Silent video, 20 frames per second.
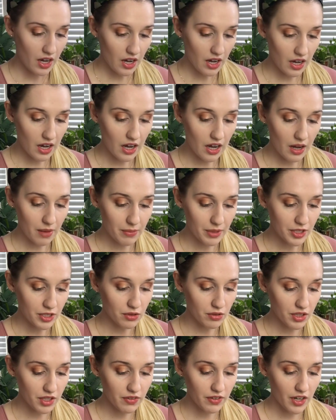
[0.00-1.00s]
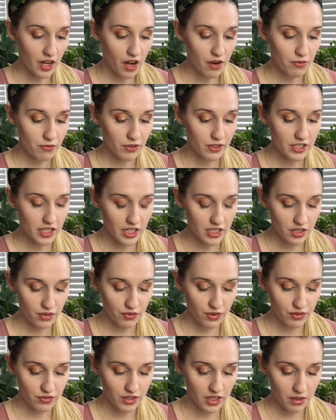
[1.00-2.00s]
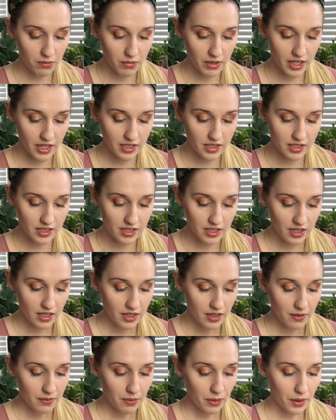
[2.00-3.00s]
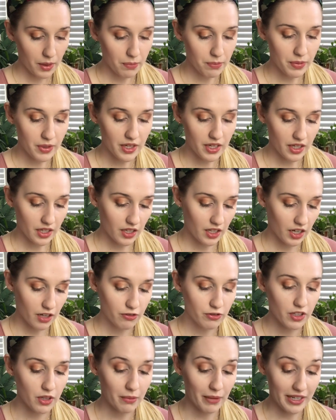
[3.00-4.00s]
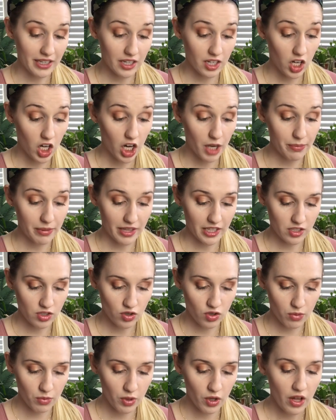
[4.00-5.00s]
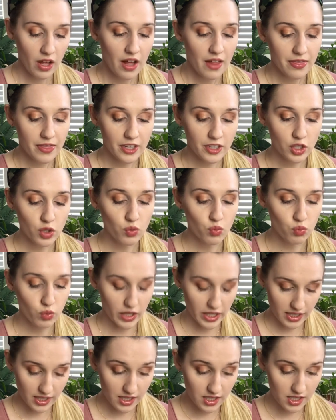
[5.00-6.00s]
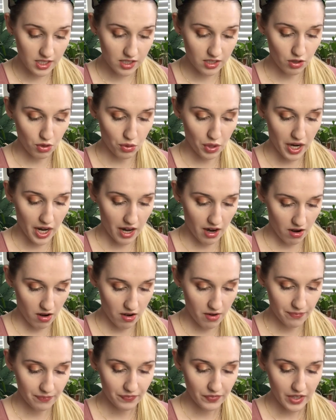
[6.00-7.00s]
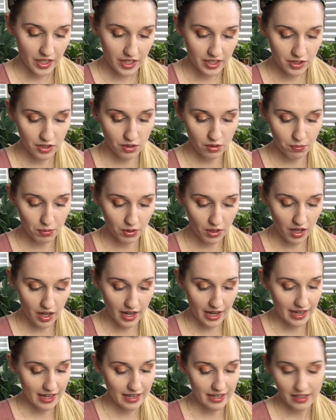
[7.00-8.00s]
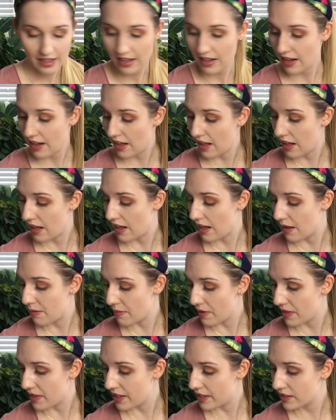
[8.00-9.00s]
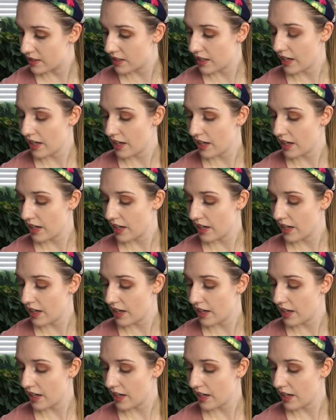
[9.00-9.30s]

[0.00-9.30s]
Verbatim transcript: Um, and you leave it on for 10 to 15 minutes be careful it might get hot but that's normal then you rinse your hair and you apply um, this